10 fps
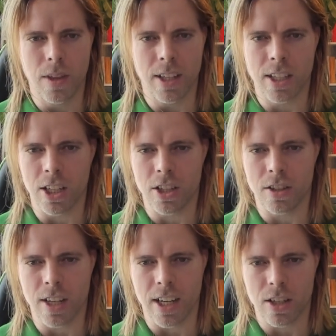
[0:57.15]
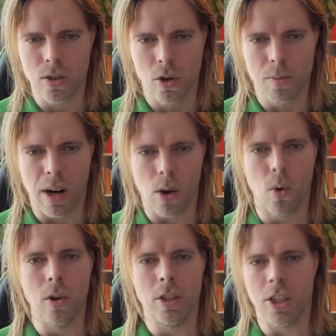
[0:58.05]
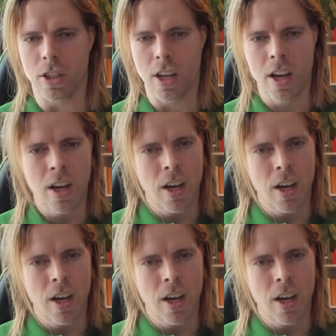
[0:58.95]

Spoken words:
the sessions as normal, or just